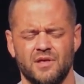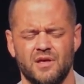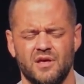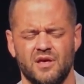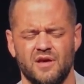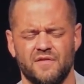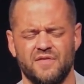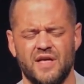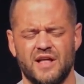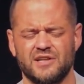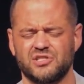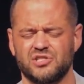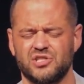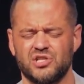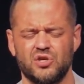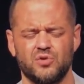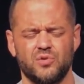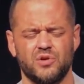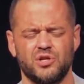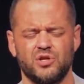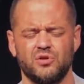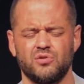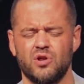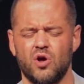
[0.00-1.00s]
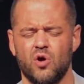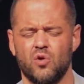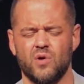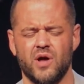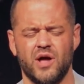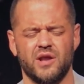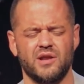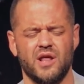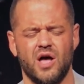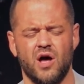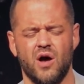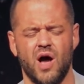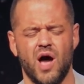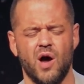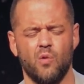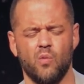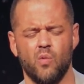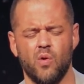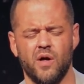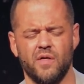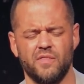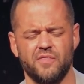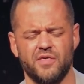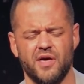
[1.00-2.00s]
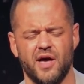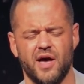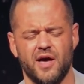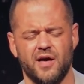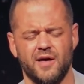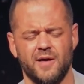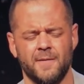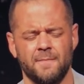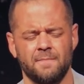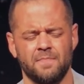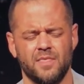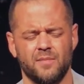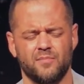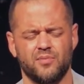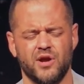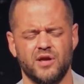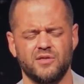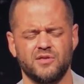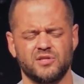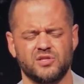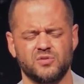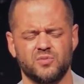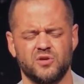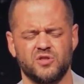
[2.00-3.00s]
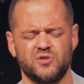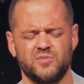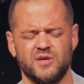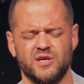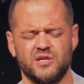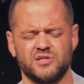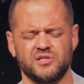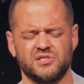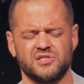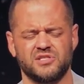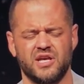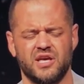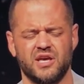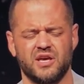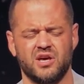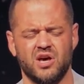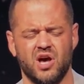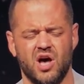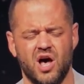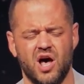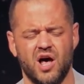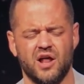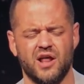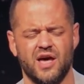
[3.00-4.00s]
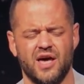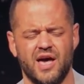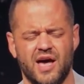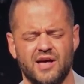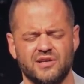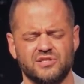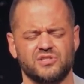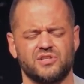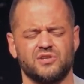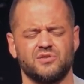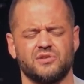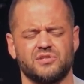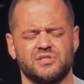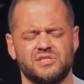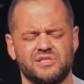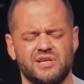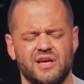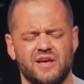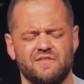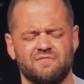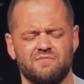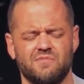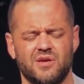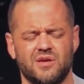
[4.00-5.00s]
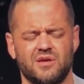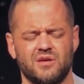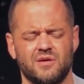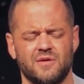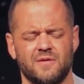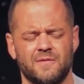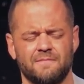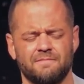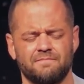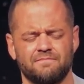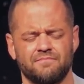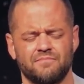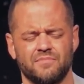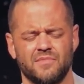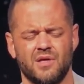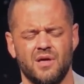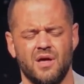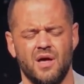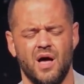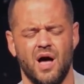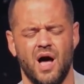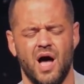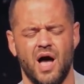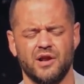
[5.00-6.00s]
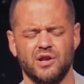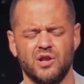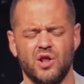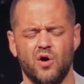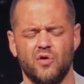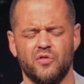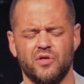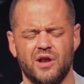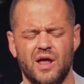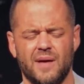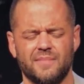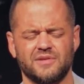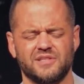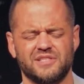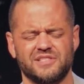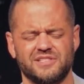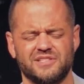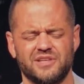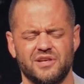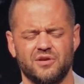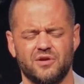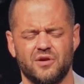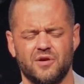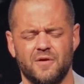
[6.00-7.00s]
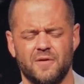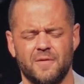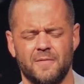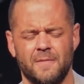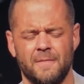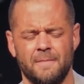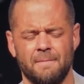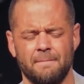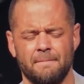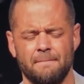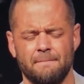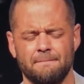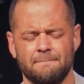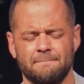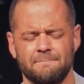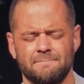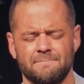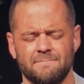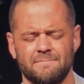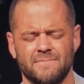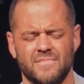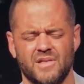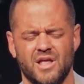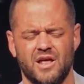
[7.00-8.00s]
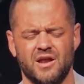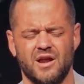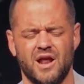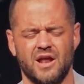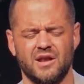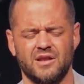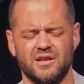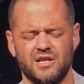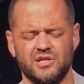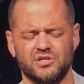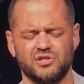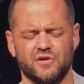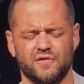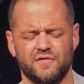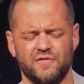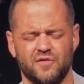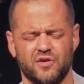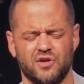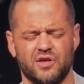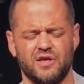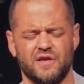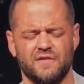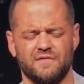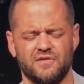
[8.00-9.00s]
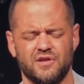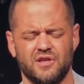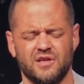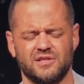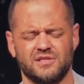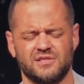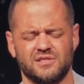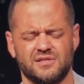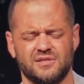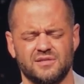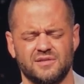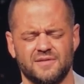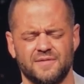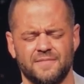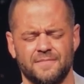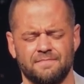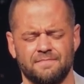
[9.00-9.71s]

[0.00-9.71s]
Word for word: If that's you and you know right now, I want that, pray this with me and just say, God, I ask you to save me. I know that I'm a sinner and I need your forgiveness.